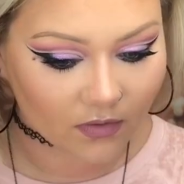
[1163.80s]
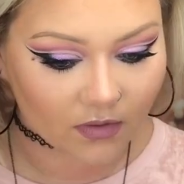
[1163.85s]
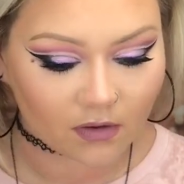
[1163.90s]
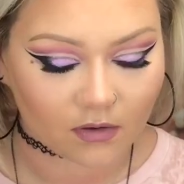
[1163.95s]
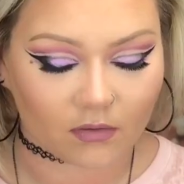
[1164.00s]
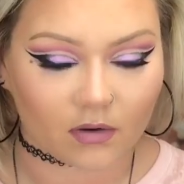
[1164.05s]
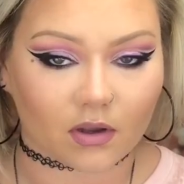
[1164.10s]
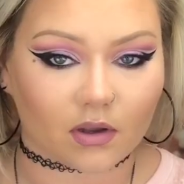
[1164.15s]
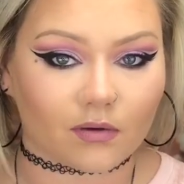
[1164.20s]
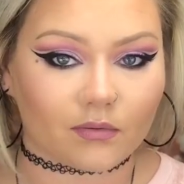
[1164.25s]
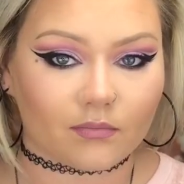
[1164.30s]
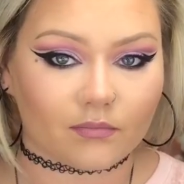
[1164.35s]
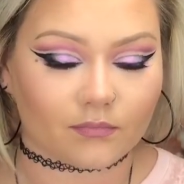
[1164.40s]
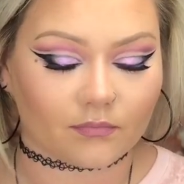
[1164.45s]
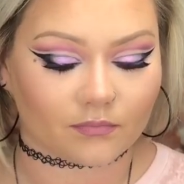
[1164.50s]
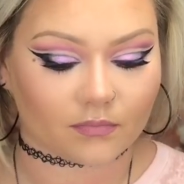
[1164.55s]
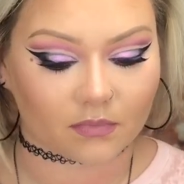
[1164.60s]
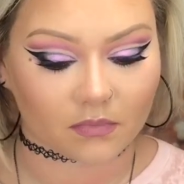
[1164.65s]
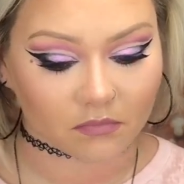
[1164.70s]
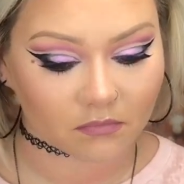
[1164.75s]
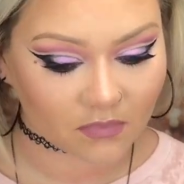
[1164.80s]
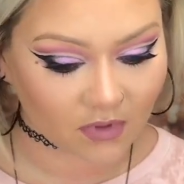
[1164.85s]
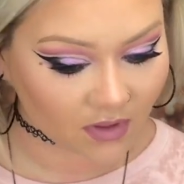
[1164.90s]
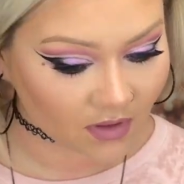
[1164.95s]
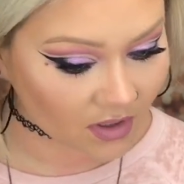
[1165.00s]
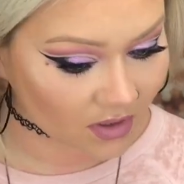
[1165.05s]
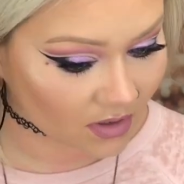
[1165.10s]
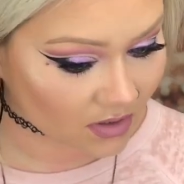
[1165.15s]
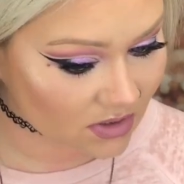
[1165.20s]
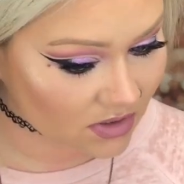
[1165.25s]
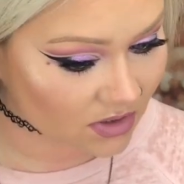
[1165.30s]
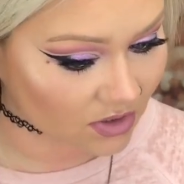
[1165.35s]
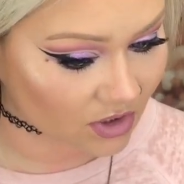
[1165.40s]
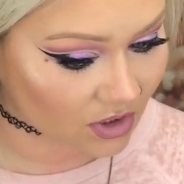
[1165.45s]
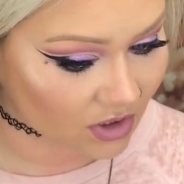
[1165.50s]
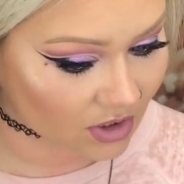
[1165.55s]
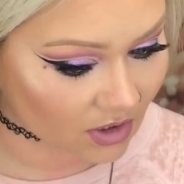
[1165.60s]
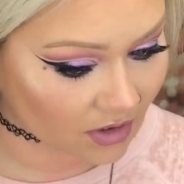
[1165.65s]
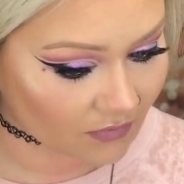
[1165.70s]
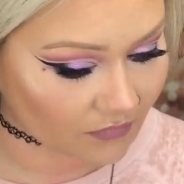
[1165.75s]
There we go. I think that's good
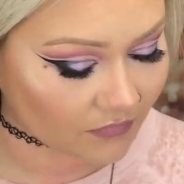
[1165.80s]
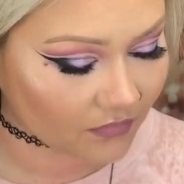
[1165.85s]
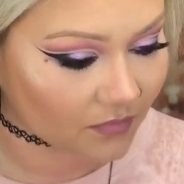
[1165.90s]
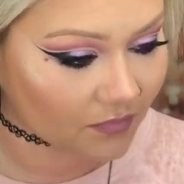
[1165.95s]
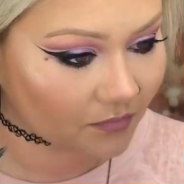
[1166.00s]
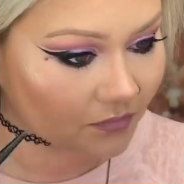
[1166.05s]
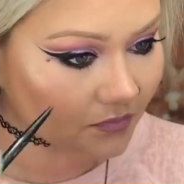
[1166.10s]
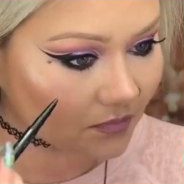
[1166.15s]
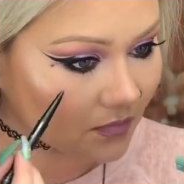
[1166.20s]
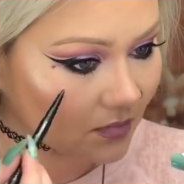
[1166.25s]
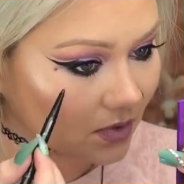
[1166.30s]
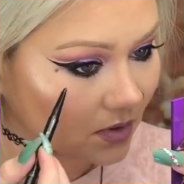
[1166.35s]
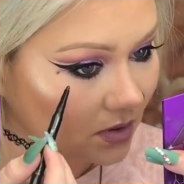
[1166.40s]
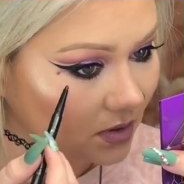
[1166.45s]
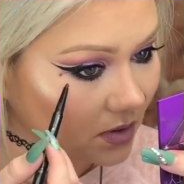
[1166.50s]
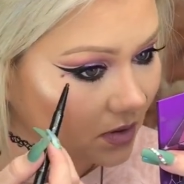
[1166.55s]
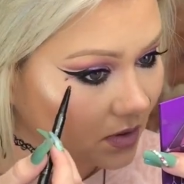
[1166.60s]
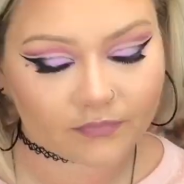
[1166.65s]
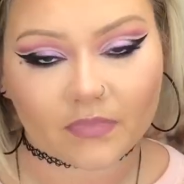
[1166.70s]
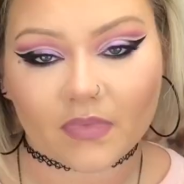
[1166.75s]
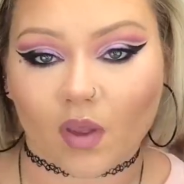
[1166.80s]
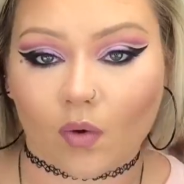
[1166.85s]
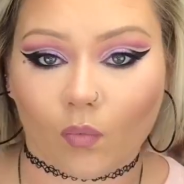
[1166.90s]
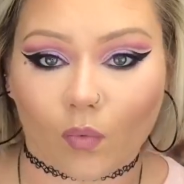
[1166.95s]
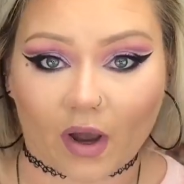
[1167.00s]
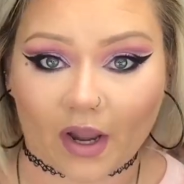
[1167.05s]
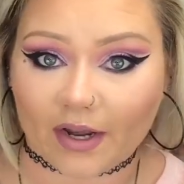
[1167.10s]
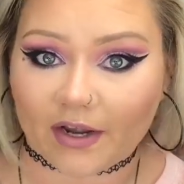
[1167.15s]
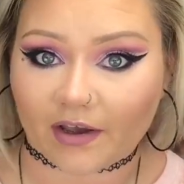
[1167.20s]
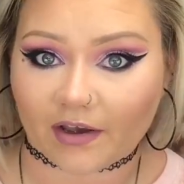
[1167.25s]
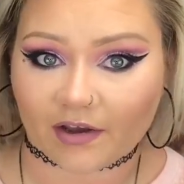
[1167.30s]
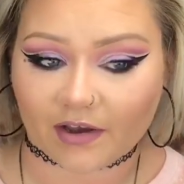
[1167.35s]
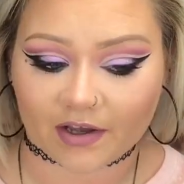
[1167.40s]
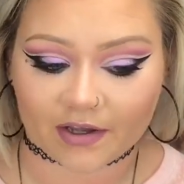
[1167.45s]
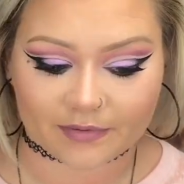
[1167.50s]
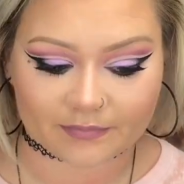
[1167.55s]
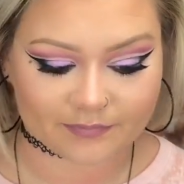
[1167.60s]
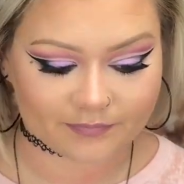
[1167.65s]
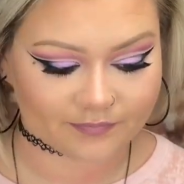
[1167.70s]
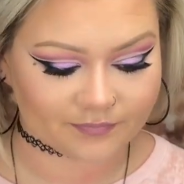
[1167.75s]
enough. Why
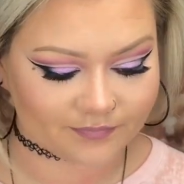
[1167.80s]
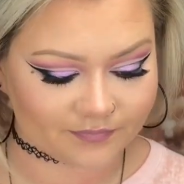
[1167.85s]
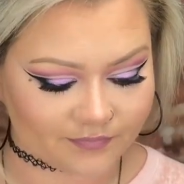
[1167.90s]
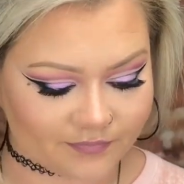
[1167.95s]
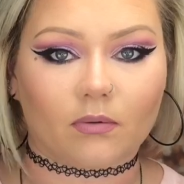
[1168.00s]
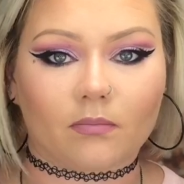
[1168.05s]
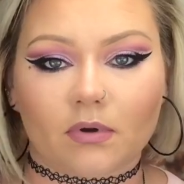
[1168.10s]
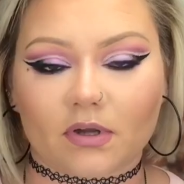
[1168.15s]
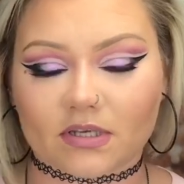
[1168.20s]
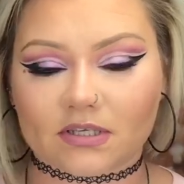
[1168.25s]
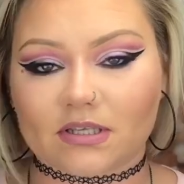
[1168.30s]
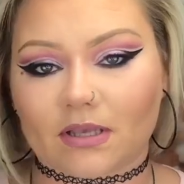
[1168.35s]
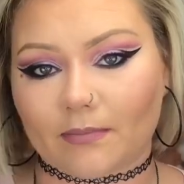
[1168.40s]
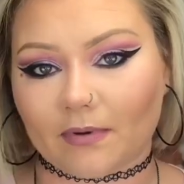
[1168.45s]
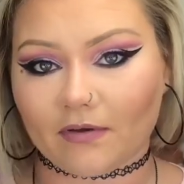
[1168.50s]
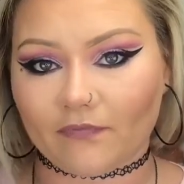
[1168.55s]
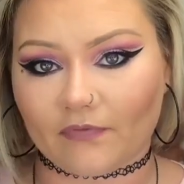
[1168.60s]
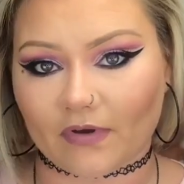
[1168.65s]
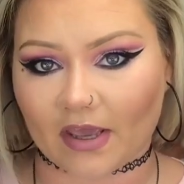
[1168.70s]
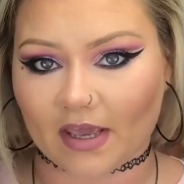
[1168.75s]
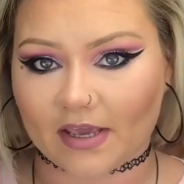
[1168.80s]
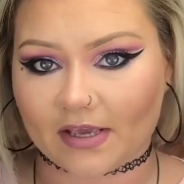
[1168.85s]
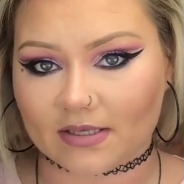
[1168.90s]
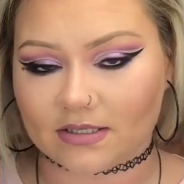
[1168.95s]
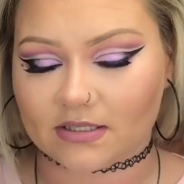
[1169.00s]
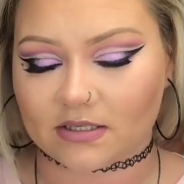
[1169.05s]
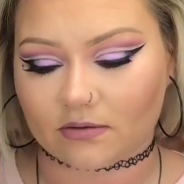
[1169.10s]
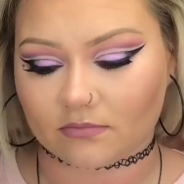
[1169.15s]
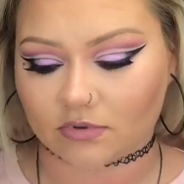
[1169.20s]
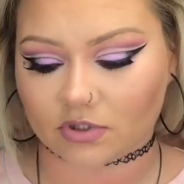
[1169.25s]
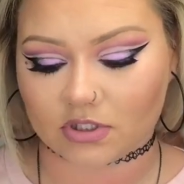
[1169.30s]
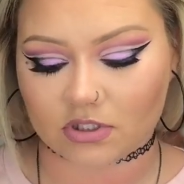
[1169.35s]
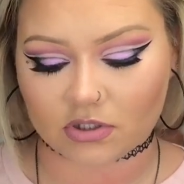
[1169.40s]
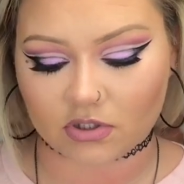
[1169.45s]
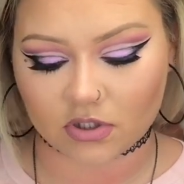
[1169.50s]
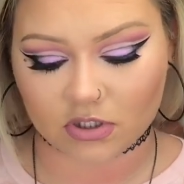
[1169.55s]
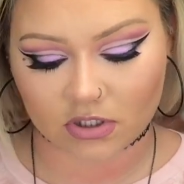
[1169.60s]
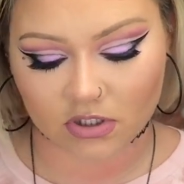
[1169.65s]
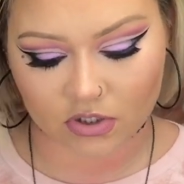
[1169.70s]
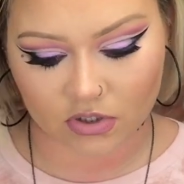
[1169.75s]
not? I'm going to set my face, and I'm just
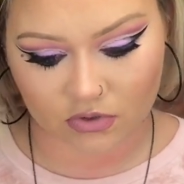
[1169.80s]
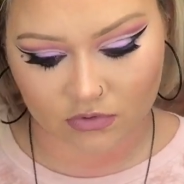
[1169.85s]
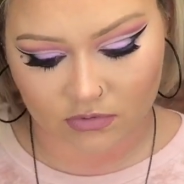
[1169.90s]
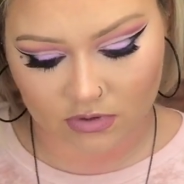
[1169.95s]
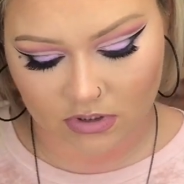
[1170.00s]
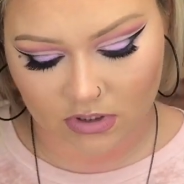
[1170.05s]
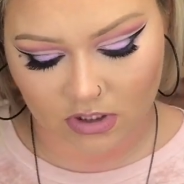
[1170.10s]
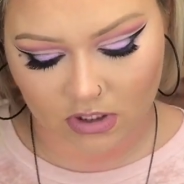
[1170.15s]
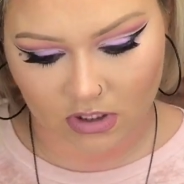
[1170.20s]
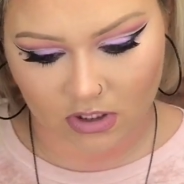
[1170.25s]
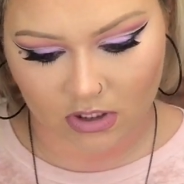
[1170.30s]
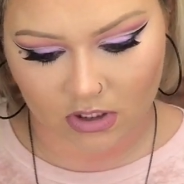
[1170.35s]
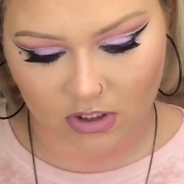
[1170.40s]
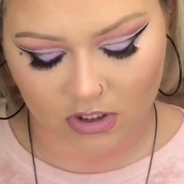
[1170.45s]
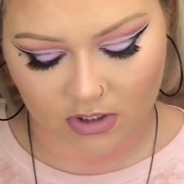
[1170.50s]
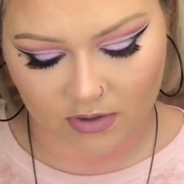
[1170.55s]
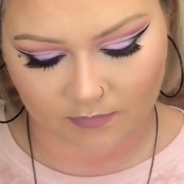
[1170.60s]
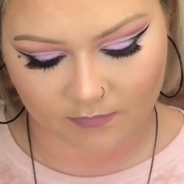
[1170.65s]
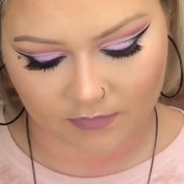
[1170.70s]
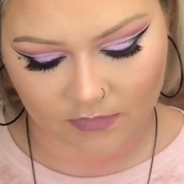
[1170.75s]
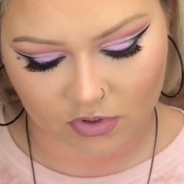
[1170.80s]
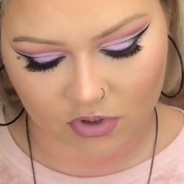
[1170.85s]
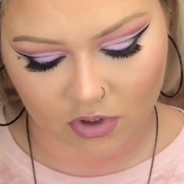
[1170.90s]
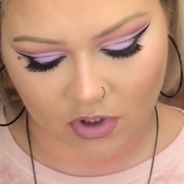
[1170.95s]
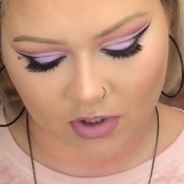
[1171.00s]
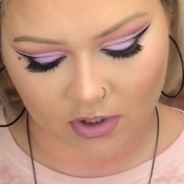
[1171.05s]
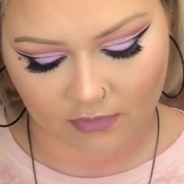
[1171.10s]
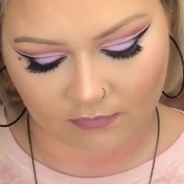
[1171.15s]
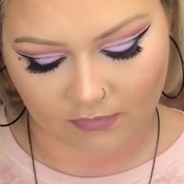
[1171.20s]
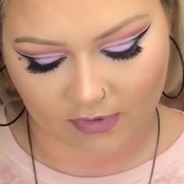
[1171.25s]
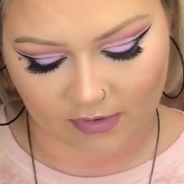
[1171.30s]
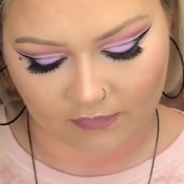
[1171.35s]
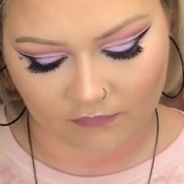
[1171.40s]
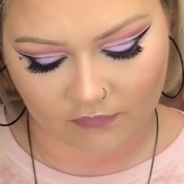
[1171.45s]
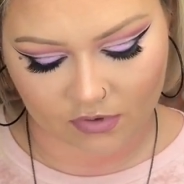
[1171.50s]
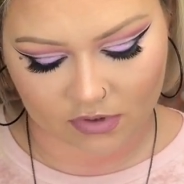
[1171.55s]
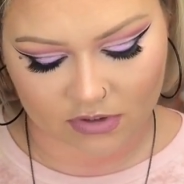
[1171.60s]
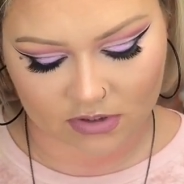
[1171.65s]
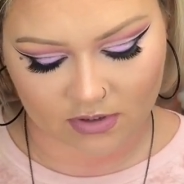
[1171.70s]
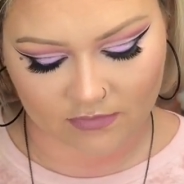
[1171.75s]
going to use the Tarte
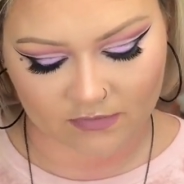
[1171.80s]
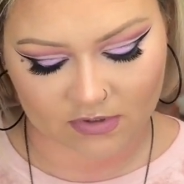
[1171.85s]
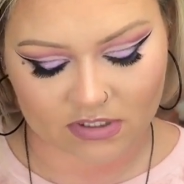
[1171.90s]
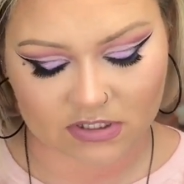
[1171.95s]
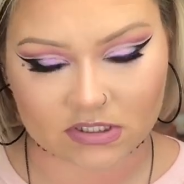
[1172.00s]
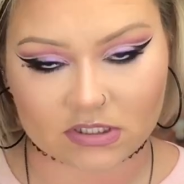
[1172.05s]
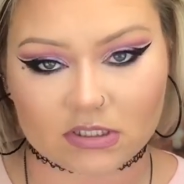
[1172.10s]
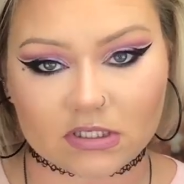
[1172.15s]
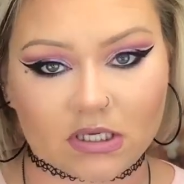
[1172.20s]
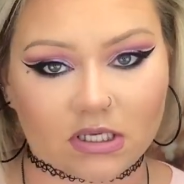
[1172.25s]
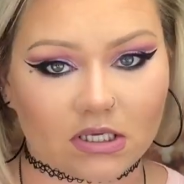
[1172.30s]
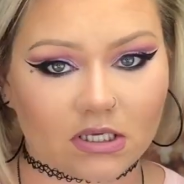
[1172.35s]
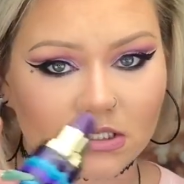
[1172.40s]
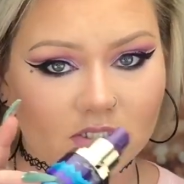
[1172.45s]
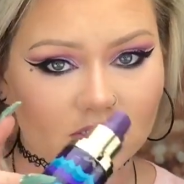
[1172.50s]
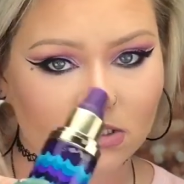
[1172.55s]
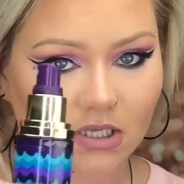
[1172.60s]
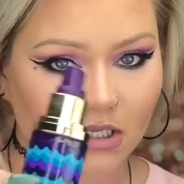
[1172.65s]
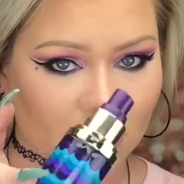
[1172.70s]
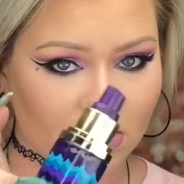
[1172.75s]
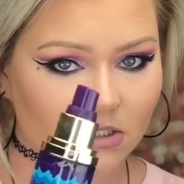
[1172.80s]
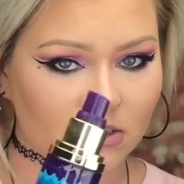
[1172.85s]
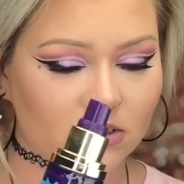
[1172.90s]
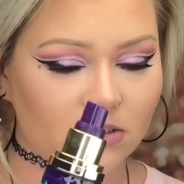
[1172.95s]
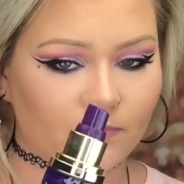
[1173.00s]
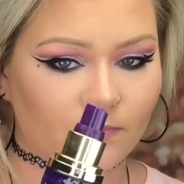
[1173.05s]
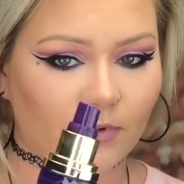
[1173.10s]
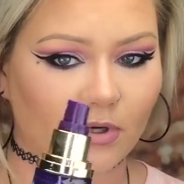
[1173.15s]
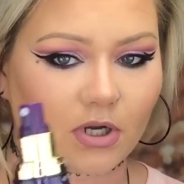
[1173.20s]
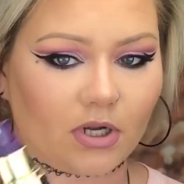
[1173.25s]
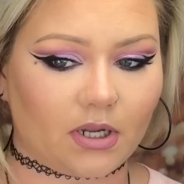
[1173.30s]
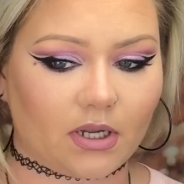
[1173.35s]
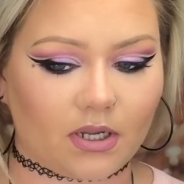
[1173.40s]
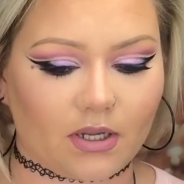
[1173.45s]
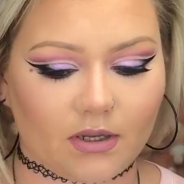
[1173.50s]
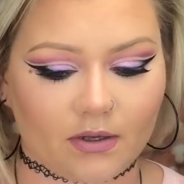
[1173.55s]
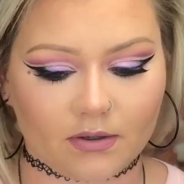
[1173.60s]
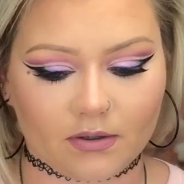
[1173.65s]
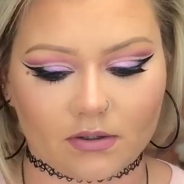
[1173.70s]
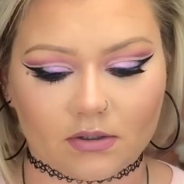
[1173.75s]
Rainforest of the Sea setting
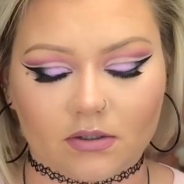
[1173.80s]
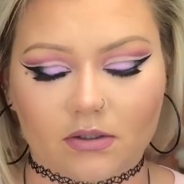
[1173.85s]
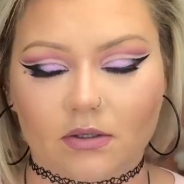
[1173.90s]
spray.